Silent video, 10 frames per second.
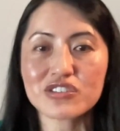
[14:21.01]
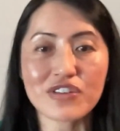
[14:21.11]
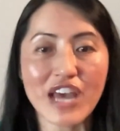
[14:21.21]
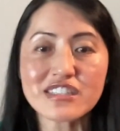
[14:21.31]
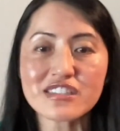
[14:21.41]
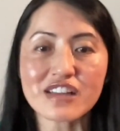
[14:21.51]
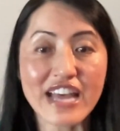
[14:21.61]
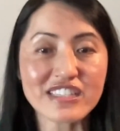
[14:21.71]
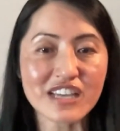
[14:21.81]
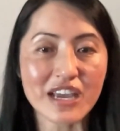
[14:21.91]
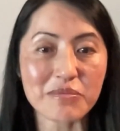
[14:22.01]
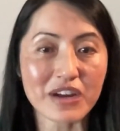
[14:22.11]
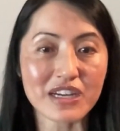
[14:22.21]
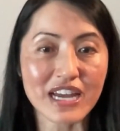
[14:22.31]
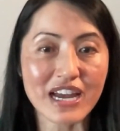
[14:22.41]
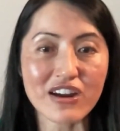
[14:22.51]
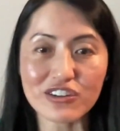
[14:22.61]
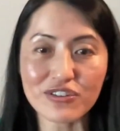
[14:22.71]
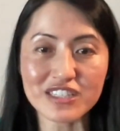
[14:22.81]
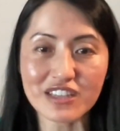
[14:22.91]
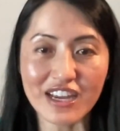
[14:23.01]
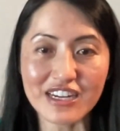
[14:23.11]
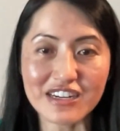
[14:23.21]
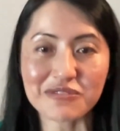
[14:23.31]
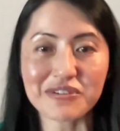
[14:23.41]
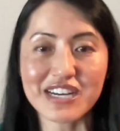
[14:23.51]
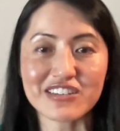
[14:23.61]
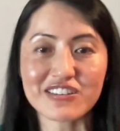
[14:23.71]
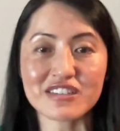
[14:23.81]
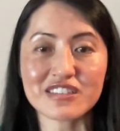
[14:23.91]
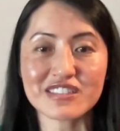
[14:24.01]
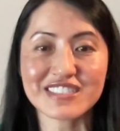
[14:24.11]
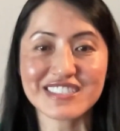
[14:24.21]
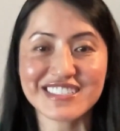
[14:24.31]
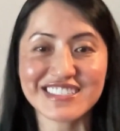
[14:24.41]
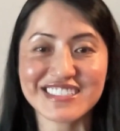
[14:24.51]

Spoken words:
So that's the landscape right now. Are you excited or what, Chris?